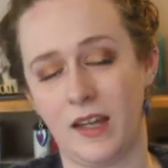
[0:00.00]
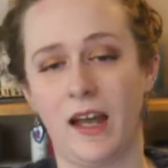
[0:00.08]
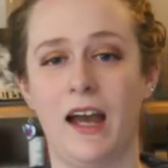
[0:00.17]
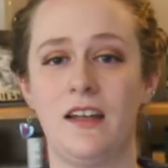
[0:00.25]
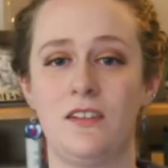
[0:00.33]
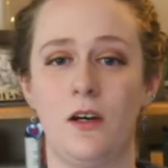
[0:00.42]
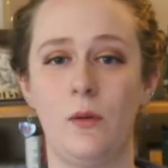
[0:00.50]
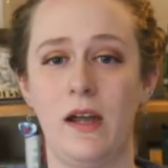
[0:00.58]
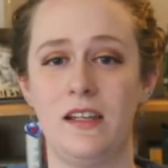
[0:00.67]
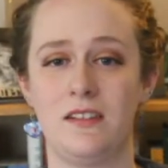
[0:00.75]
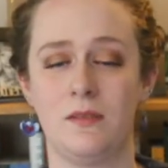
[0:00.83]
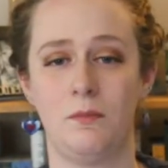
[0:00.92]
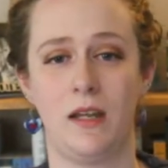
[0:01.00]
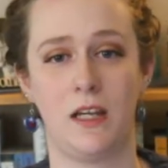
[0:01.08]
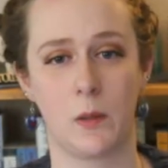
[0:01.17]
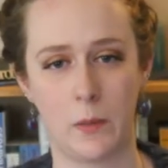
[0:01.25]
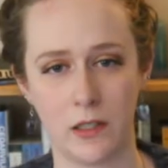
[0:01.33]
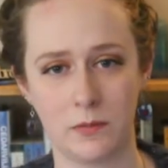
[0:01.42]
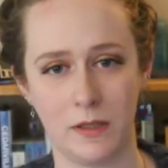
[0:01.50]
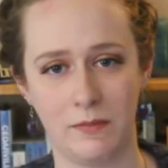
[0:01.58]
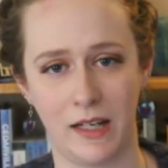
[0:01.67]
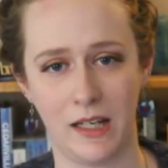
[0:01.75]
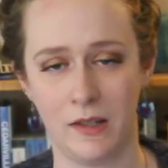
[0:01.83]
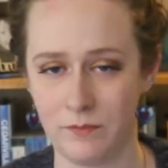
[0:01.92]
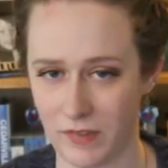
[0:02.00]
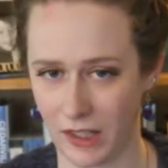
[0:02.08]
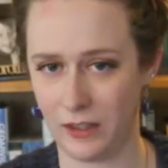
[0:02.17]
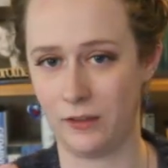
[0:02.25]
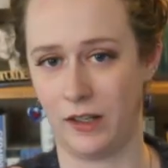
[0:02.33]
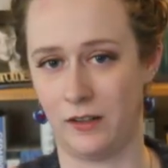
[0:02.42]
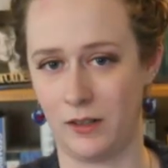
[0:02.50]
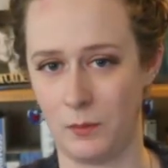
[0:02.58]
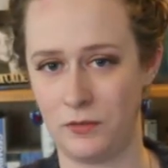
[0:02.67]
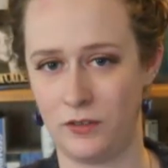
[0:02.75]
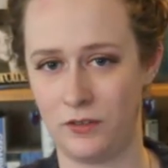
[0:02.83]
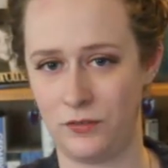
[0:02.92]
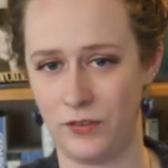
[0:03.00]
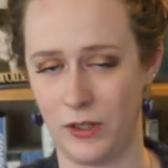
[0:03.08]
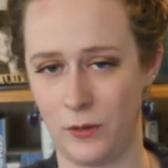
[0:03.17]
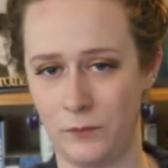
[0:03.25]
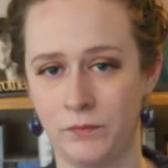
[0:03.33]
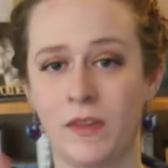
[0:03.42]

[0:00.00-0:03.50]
As always, may your books be many and your interruptions few.